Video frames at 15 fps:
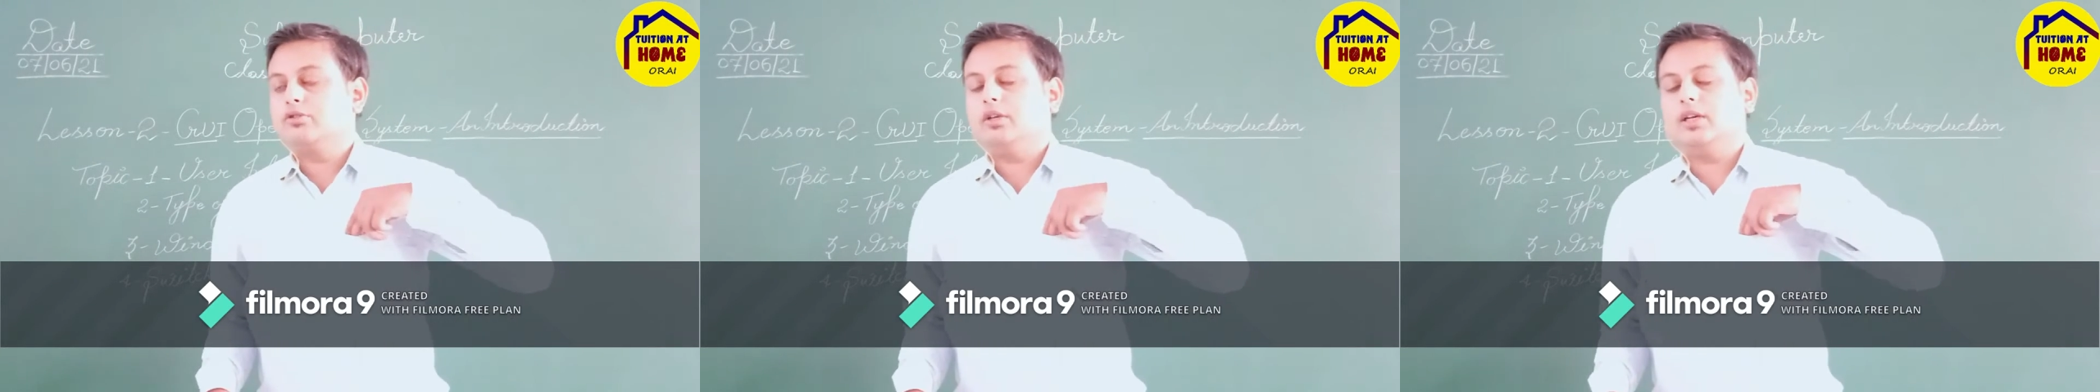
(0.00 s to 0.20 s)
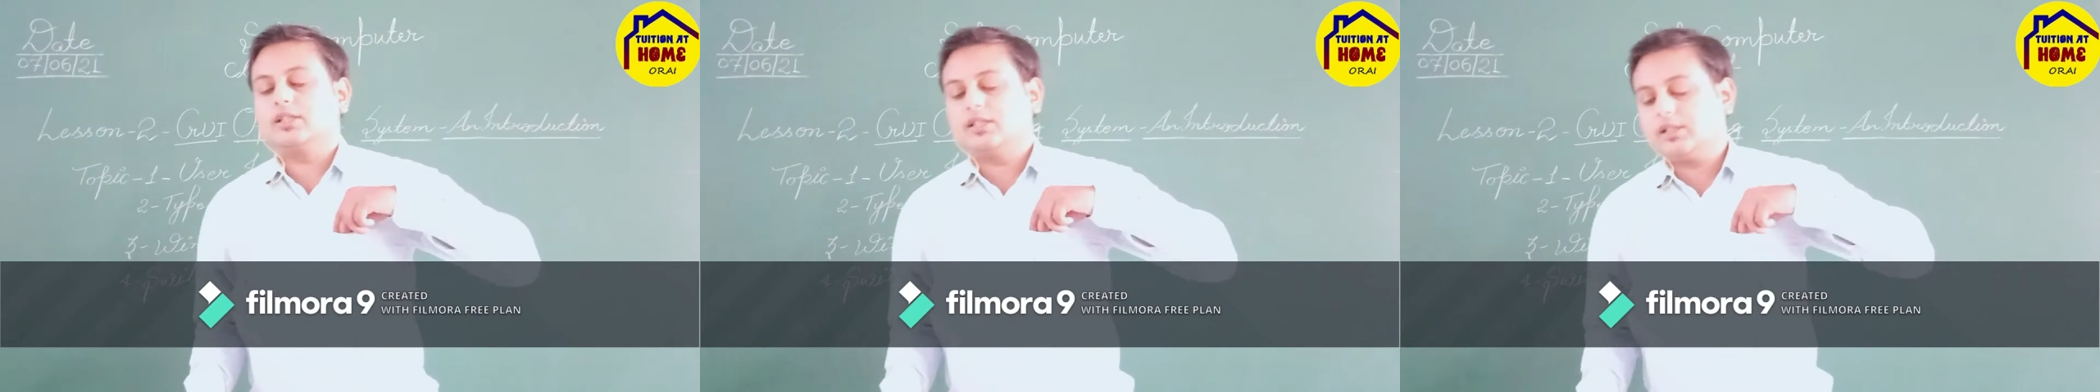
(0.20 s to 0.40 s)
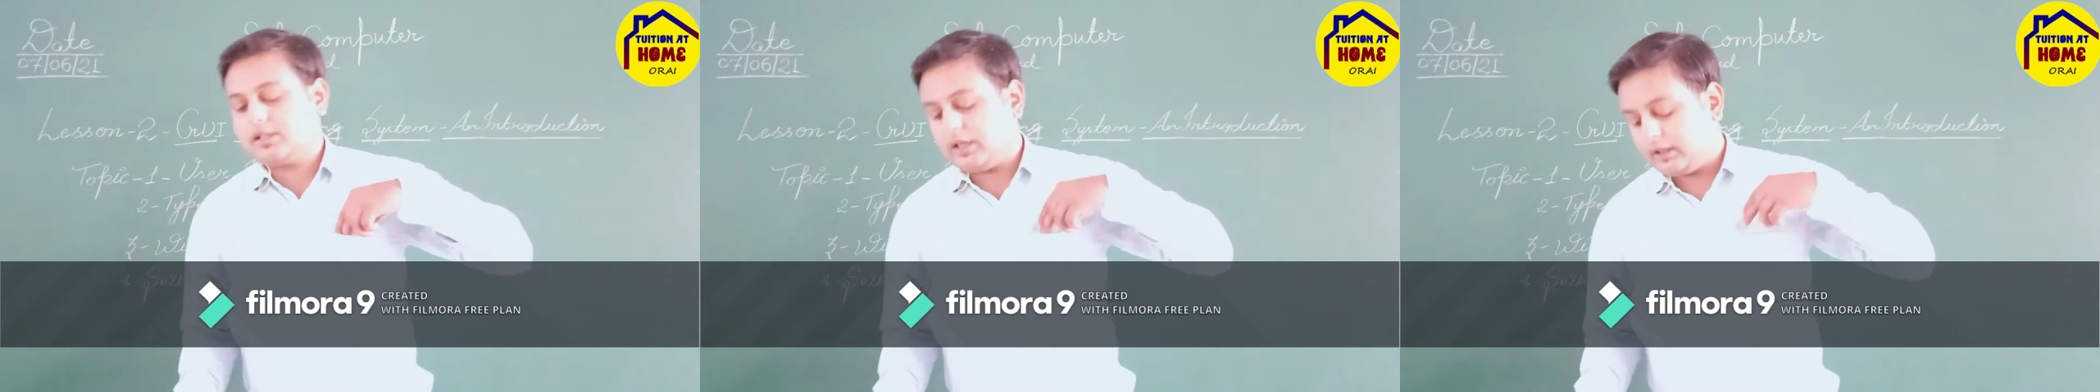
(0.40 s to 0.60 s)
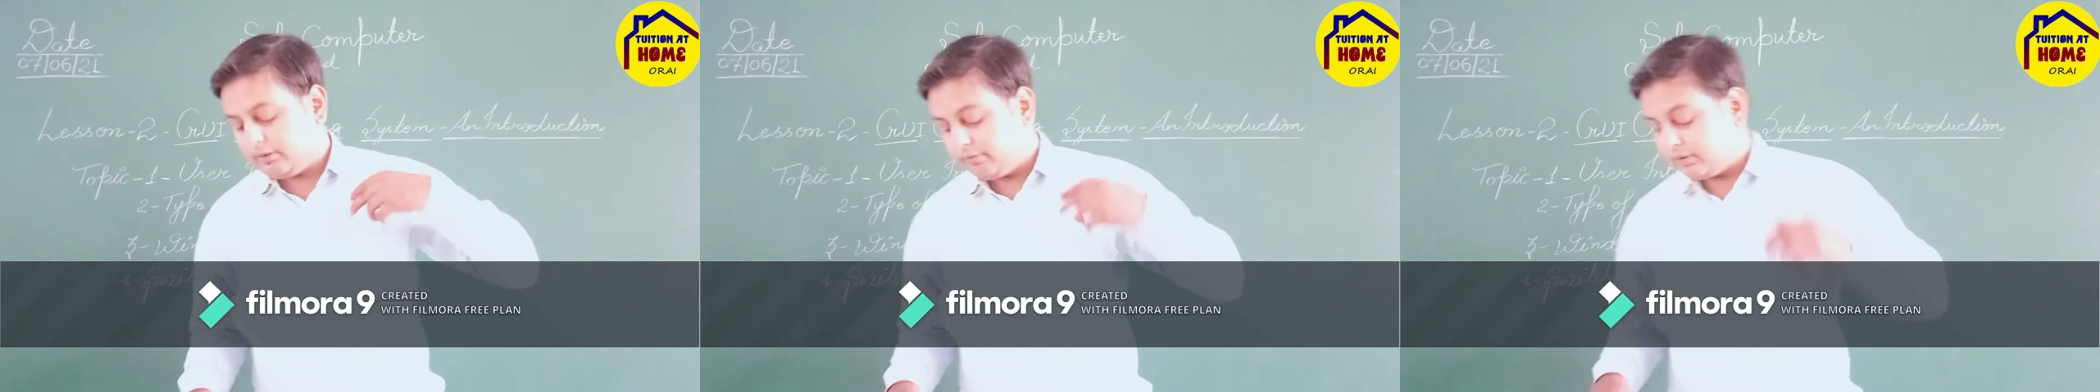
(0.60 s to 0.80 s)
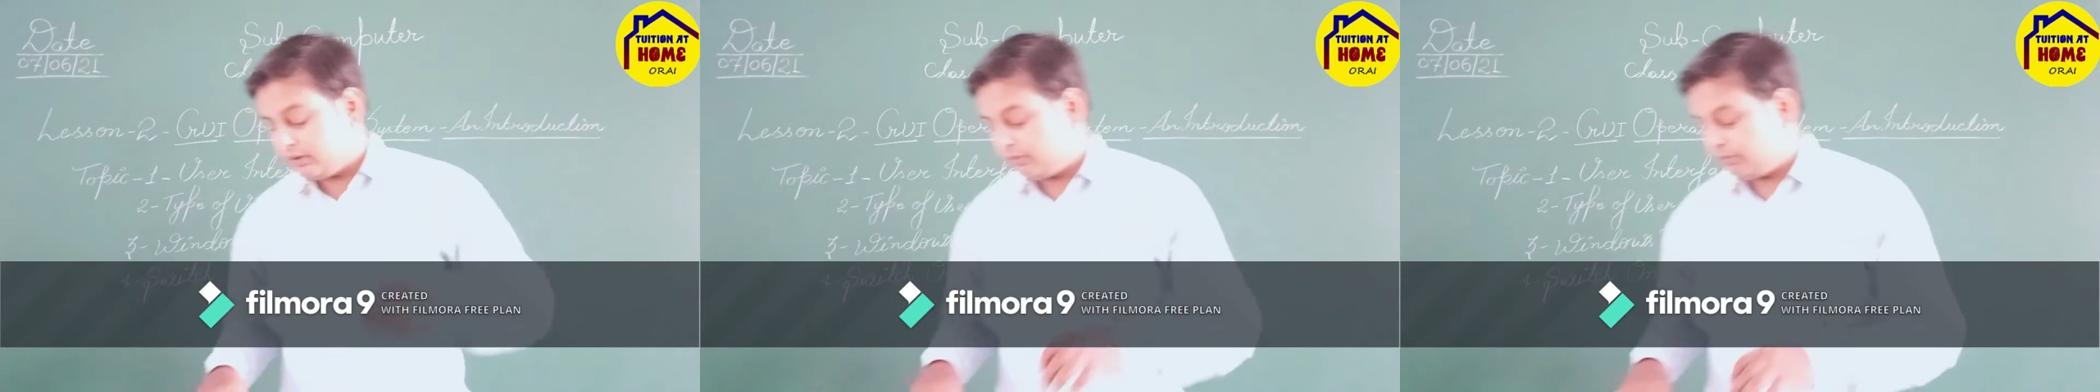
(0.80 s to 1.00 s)
So let's get
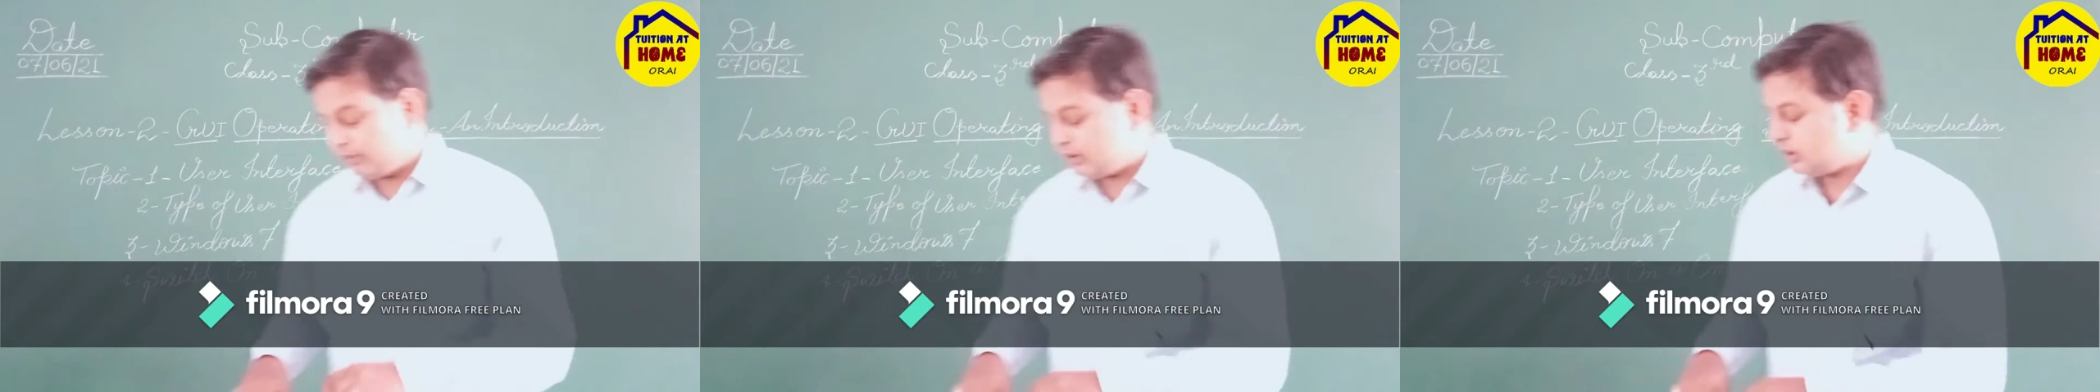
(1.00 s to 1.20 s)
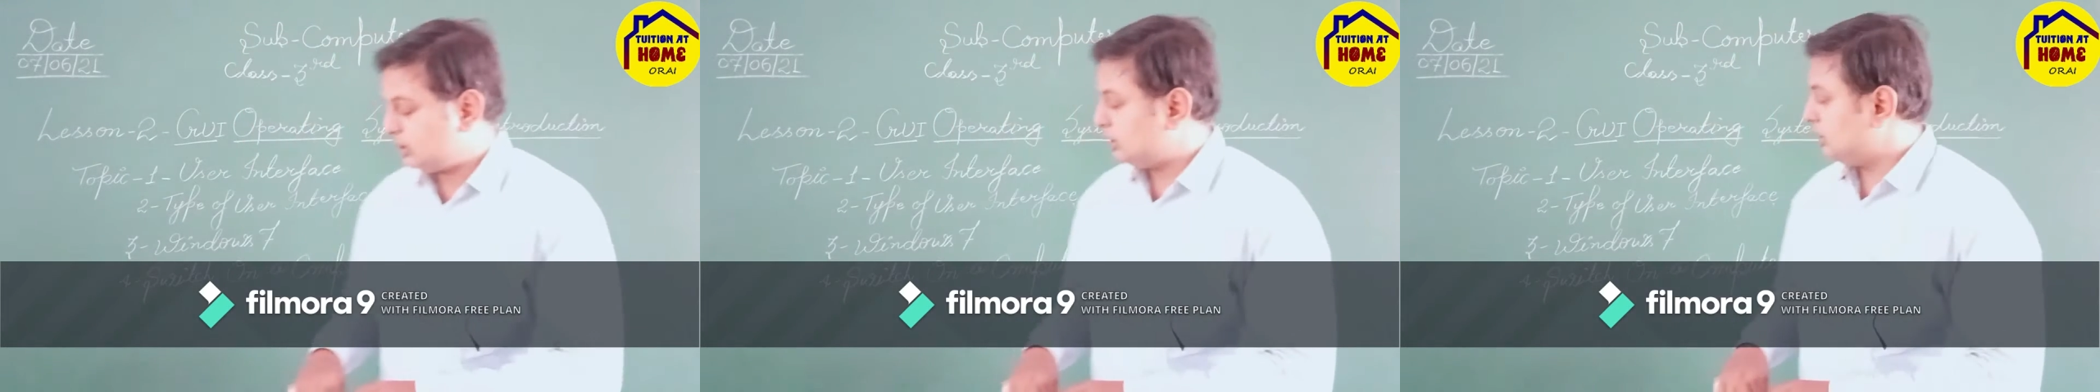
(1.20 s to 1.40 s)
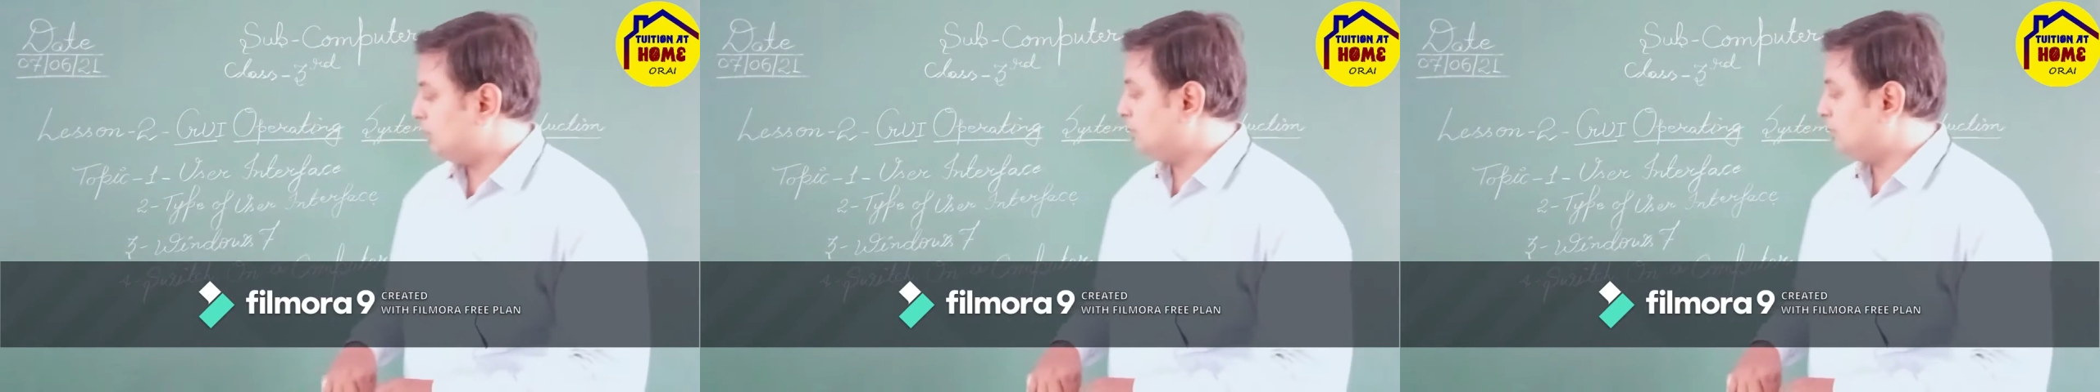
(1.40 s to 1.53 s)
started with the first